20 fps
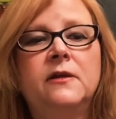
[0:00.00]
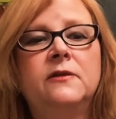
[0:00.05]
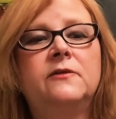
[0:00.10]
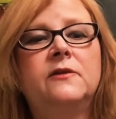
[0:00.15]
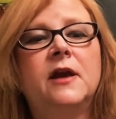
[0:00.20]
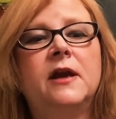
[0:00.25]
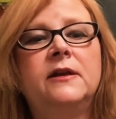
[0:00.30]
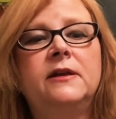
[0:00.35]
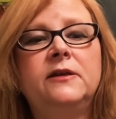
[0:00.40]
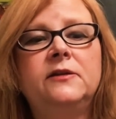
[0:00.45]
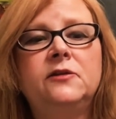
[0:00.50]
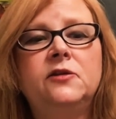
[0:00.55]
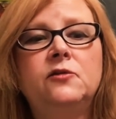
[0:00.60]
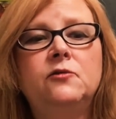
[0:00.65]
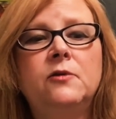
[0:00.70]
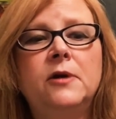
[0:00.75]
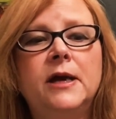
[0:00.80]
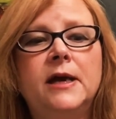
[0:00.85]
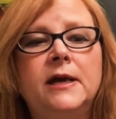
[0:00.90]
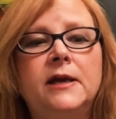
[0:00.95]
tending
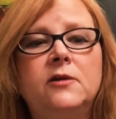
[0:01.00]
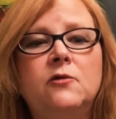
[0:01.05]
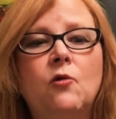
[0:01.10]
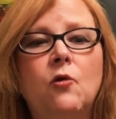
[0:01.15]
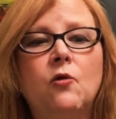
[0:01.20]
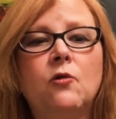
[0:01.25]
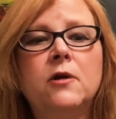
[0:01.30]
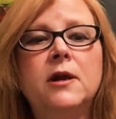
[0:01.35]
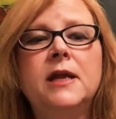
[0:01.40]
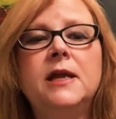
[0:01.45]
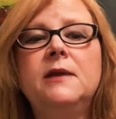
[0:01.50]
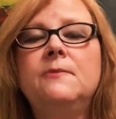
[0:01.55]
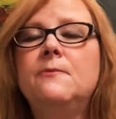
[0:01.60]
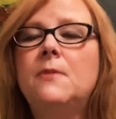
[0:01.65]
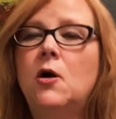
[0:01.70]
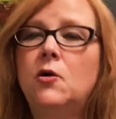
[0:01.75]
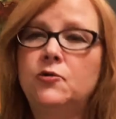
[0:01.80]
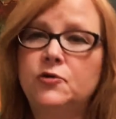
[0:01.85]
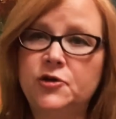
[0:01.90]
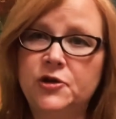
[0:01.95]
to ignore
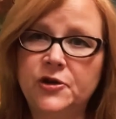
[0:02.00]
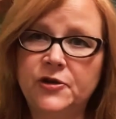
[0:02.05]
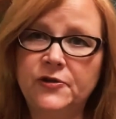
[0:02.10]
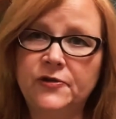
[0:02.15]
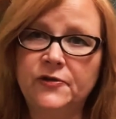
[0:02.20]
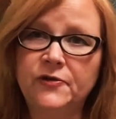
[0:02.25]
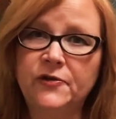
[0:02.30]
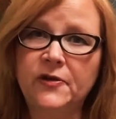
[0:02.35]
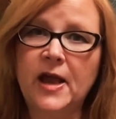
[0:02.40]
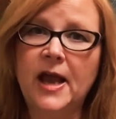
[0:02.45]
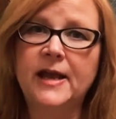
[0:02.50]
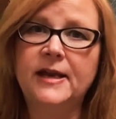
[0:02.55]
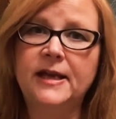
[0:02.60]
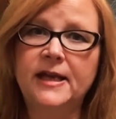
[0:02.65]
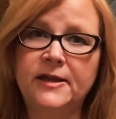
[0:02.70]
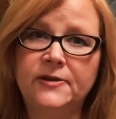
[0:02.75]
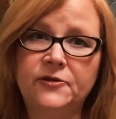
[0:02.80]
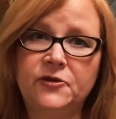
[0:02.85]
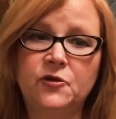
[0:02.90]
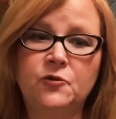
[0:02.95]
emotions and
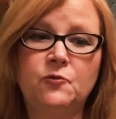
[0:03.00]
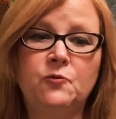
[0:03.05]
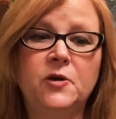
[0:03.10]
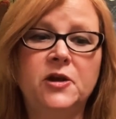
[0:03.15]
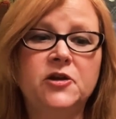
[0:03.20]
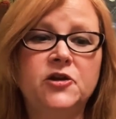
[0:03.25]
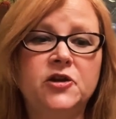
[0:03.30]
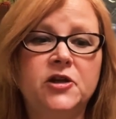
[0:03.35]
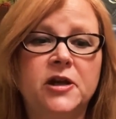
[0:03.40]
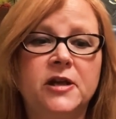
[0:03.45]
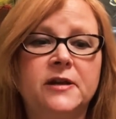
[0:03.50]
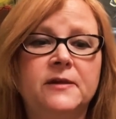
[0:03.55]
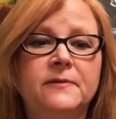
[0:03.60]
intuition,